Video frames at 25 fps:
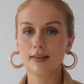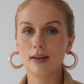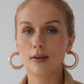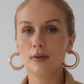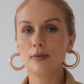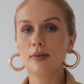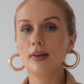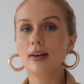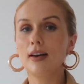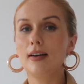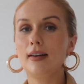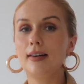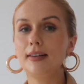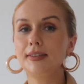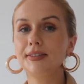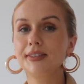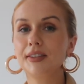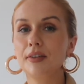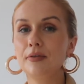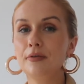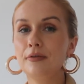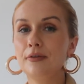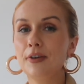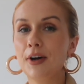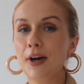so last
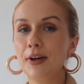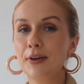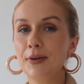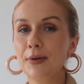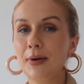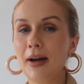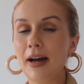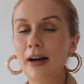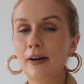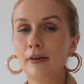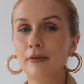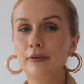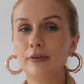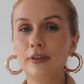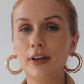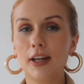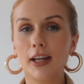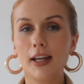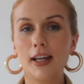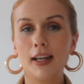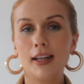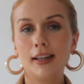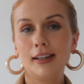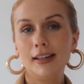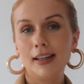and final
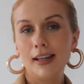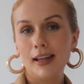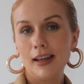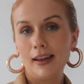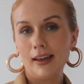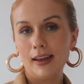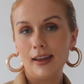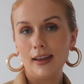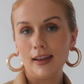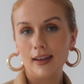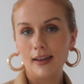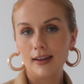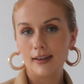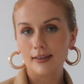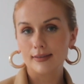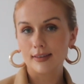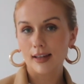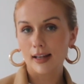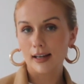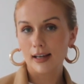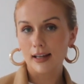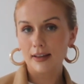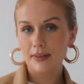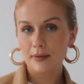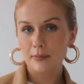outfit. It is
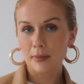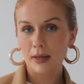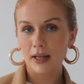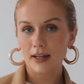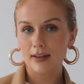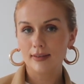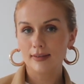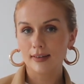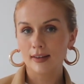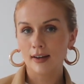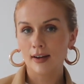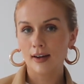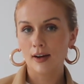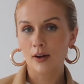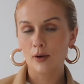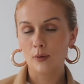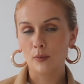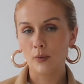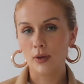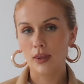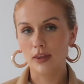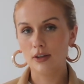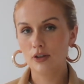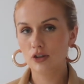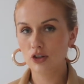a leather blazer
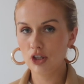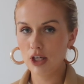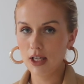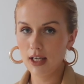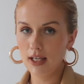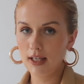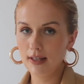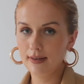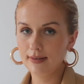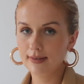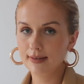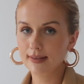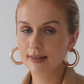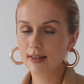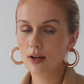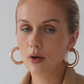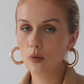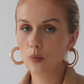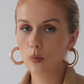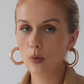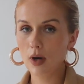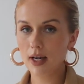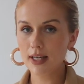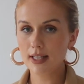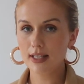with jeans,
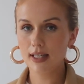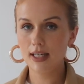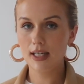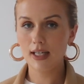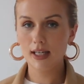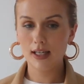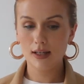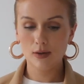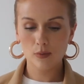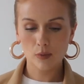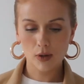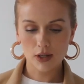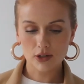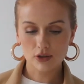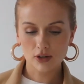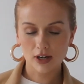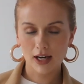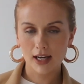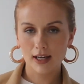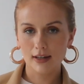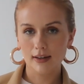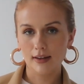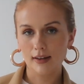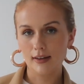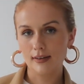white tee, white
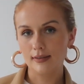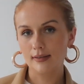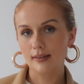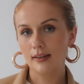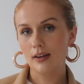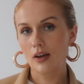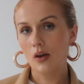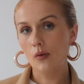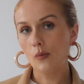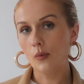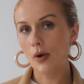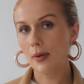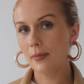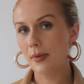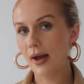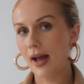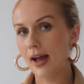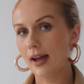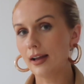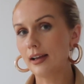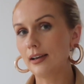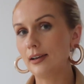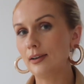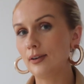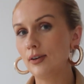trainers, white
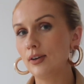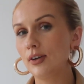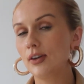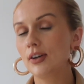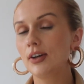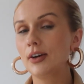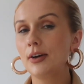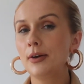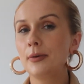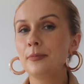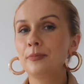bag look.